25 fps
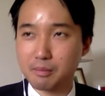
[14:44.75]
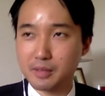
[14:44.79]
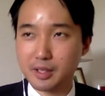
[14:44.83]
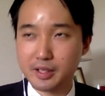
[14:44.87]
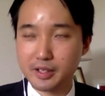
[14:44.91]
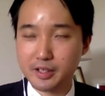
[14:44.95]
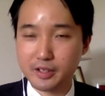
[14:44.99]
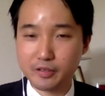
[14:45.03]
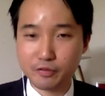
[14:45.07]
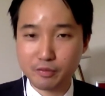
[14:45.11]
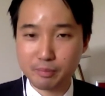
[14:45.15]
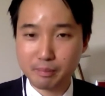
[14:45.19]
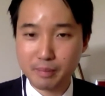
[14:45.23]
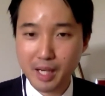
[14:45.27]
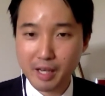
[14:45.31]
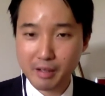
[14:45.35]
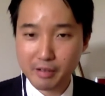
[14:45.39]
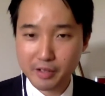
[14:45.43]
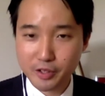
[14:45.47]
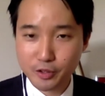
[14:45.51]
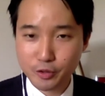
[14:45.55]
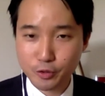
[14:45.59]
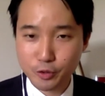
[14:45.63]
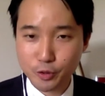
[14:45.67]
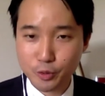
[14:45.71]
in different
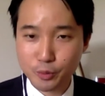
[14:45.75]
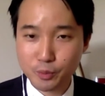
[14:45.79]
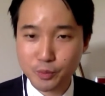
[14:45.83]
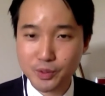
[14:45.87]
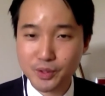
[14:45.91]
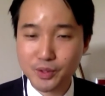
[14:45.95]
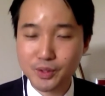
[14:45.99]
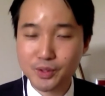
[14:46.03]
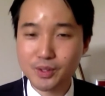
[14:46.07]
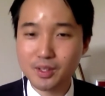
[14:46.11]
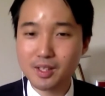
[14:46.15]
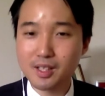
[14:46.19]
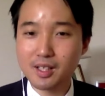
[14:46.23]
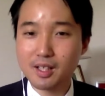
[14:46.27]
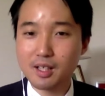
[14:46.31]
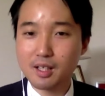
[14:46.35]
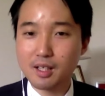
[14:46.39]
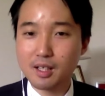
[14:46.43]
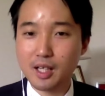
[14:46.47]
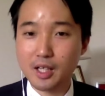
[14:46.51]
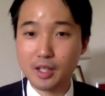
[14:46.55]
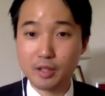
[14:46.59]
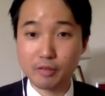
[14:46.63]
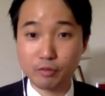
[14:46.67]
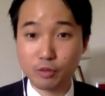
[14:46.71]
parish groups,
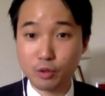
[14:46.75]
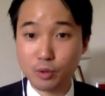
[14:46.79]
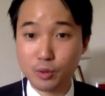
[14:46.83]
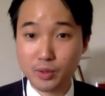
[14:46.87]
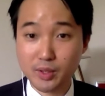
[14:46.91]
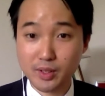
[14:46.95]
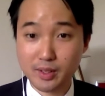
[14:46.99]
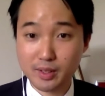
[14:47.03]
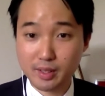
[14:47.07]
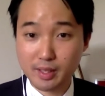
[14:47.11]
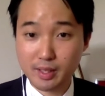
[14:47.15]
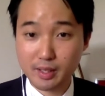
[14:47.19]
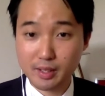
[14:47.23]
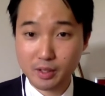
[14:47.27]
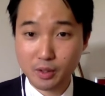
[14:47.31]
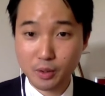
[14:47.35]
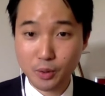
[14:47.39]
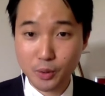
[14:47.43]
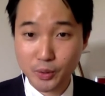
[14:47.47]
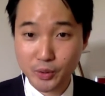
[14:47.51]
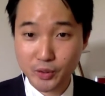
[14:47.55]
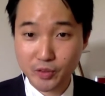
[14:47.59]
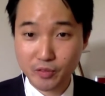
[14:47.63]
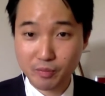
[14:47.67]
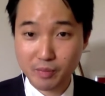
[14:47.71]
and of course, in the
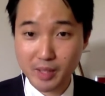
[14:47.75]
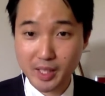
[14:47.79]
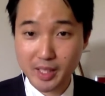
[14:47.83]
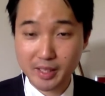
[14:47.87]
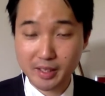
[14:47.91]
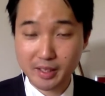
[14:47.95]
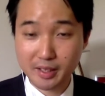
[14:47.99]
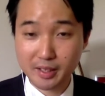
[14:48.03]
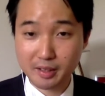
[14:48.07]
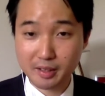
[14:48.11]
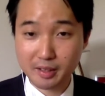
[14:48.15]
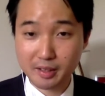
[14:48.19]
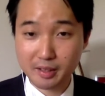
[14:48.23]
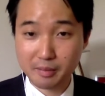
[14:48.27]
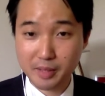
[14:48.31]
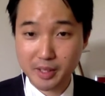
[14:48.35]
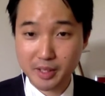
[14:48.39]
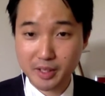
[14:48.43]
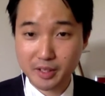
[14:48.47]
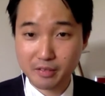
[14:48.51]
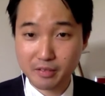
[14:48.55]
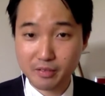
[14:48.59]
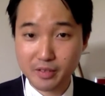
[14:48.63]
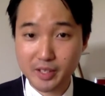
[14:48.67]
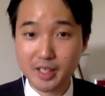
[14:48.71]
course of my
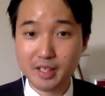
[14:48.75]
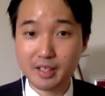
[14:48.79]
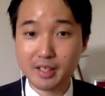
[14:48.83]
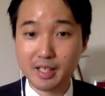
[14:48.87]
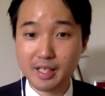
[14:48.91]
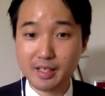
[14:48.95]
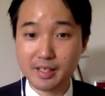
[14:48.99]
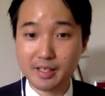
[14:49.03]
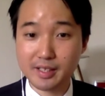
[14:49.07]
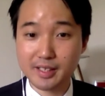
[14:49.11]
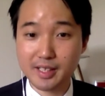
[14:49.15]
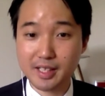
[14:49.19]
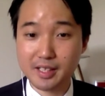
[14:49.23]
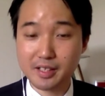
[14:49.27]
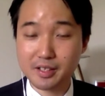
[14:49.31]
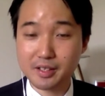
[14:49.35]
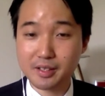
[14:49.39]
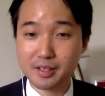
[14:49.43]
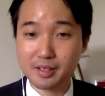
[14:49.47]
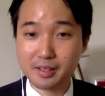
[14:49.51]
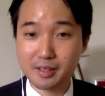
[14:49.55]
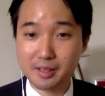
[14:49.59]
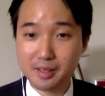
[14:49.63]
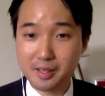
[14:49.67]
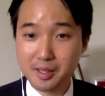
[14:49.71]
career at the
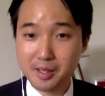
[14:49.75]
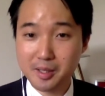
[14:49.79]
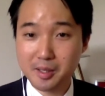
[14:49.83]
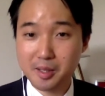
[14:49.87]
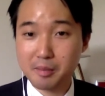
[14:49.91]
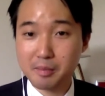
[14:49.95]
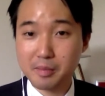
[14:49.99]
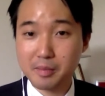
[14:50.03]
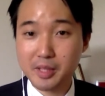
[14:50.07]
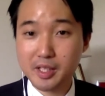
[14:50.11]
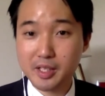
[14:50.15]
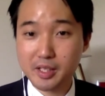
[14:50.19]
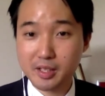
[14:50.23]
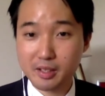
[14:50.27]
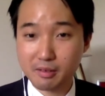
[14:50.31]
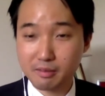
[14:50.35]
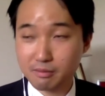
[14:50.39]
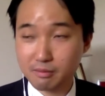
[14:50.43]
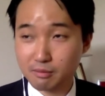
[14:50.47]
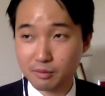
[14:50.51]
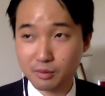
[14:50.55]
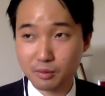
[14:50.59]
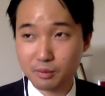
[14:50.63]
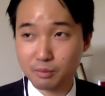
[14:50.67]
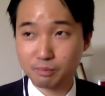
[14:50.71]
centre, meeting
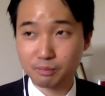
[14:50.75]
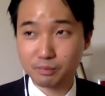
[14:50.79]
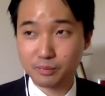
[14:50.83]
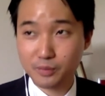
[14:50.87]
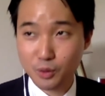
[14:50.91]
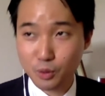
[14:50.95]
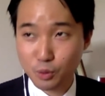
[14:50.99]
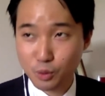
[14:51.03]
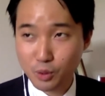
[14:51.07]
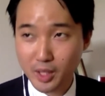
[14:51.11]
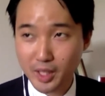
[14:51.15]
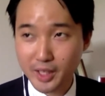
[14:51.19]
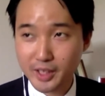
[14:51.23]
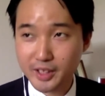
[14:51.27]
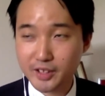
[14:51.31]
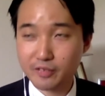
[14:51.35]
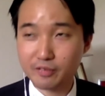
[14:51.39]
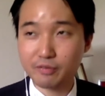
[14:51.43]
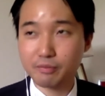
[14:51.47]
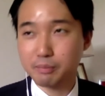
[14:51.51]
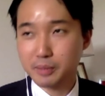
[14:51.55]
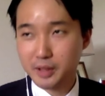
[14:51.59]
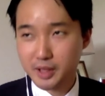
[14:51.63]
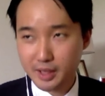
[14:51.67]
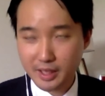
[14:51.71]
all kinds of
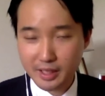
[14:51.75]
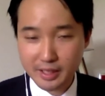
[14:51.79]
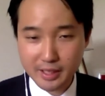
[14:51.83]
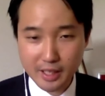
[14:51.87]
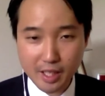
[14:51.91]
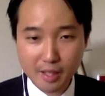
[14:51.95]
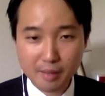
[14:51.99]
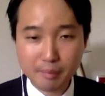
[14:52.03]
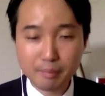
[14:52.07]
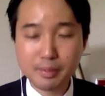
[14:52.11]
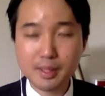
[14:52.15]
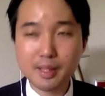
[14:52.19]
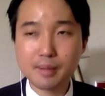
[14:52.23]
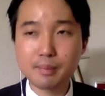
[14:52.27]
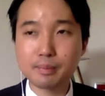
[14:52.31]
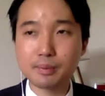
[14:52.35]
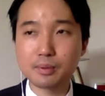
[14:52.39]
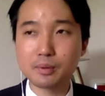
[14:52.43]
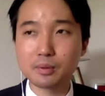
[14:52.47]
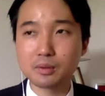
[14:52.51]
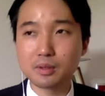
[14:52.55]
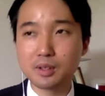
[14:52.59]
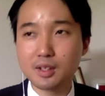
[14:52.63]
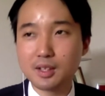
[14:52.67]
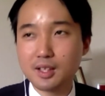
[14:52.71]
particularly young
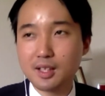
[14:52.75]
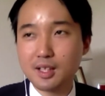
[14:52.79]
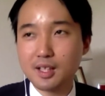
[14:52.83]
people,